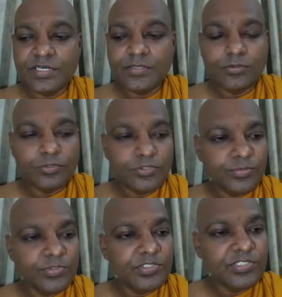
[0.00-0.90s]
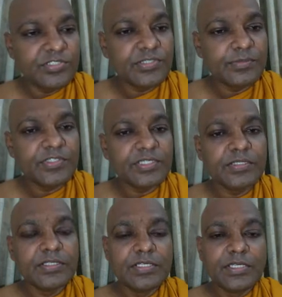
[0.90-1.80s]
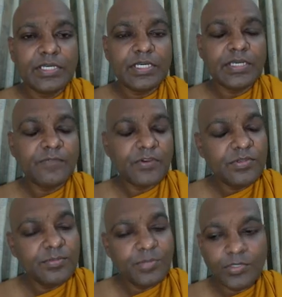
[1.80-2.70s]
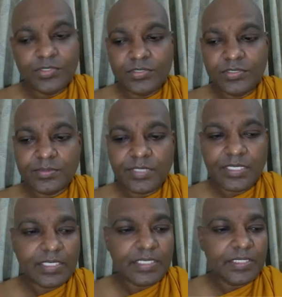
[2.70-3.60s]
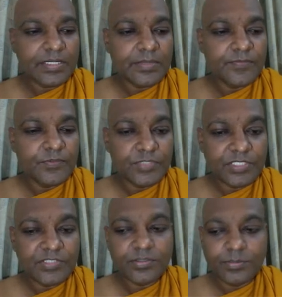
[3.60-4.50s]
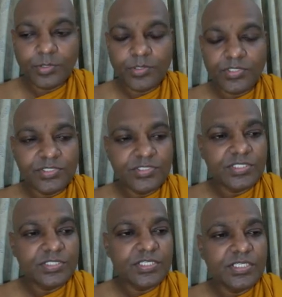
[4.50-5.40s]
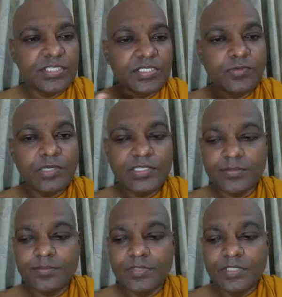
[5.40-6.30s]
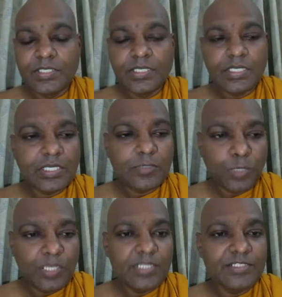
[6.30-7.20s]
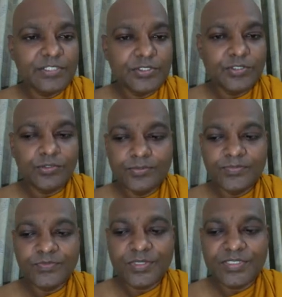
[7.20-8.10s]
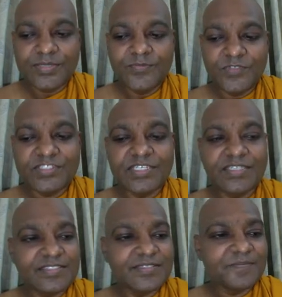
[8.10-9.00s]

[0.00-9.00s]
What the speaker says: contributed something very important, few things important in the quantum world, quantum physics.